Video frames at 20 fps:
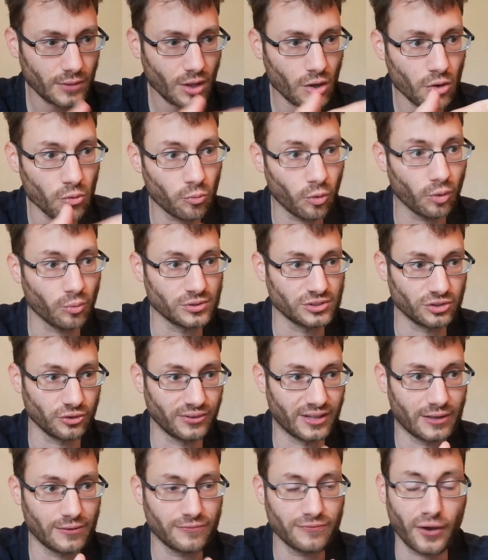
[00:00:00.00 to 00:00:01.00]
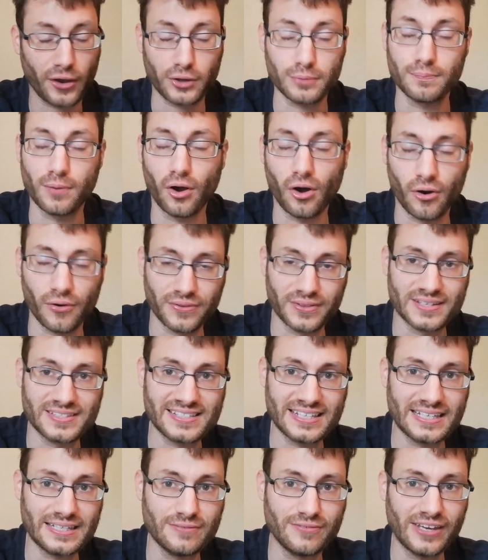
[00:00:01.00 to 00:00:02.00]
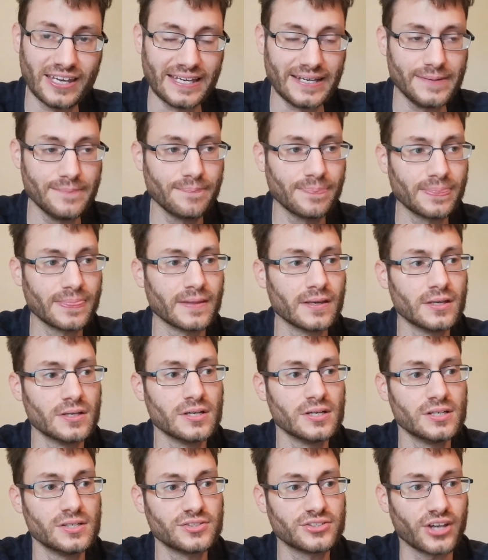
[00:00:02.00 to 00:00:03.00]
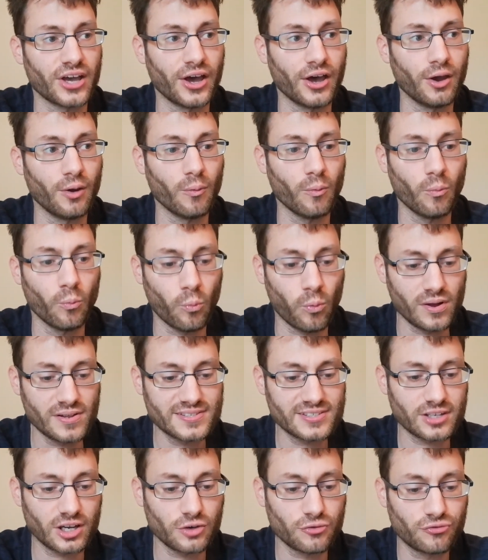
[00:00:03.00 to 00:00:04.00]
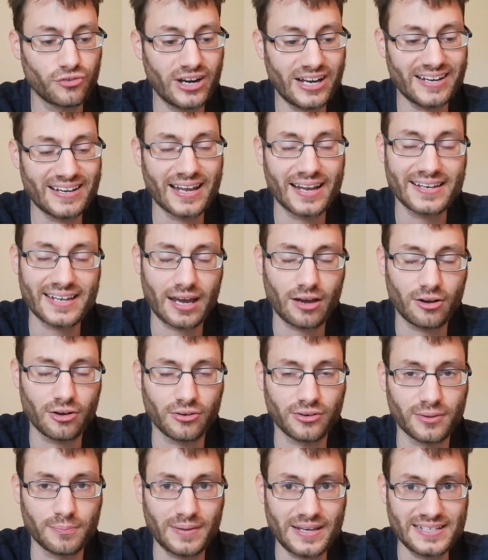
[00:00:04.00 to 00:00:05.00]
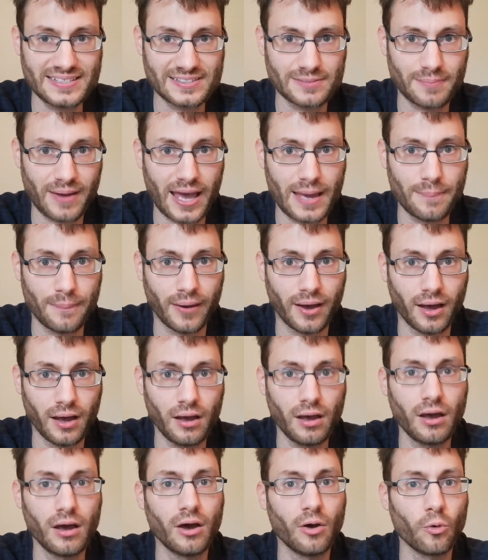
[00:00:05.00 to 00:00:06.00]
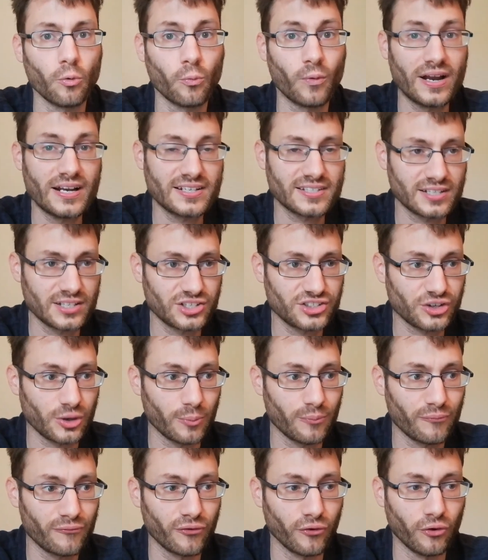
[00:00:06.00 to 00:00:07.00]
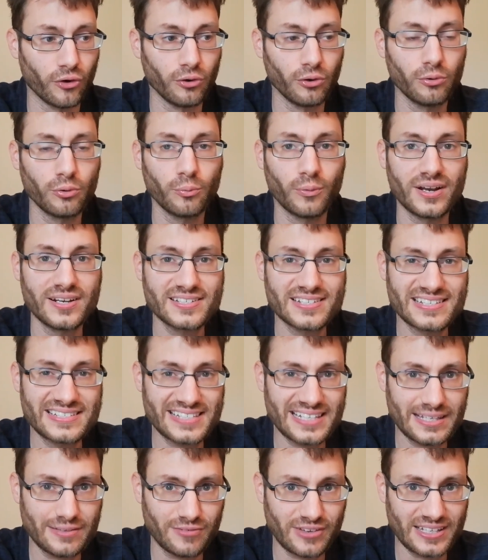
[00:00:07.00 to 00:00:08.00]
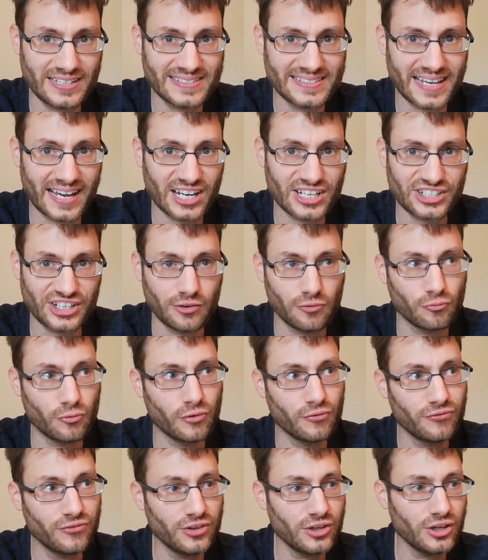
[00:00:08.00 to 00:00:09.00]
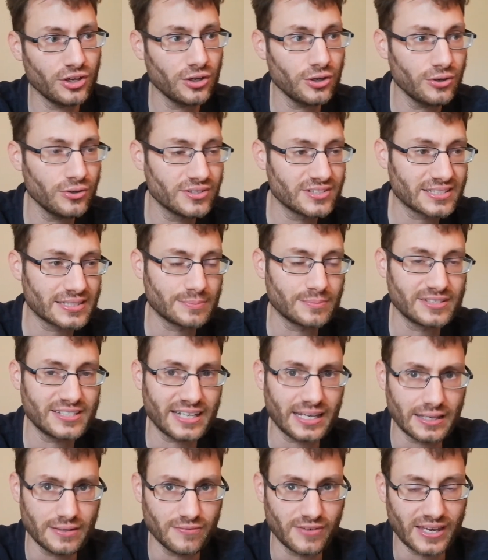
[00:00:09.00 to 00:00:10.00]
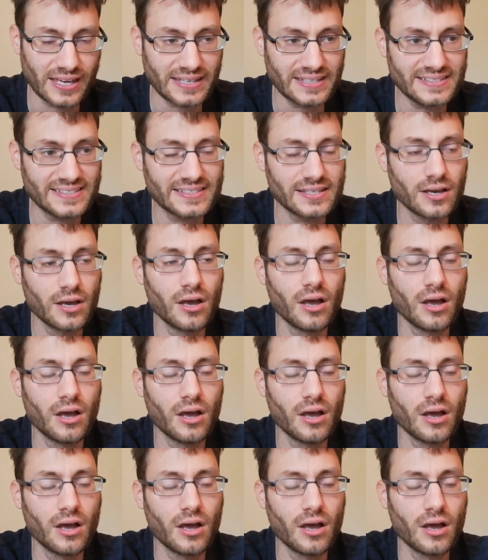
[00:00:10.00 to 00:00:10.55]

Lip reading: what was on their phone but on the TV. So once I'd written that down on the piece of paper, went to the shop floor, went to the TV section, reviewed some TVs,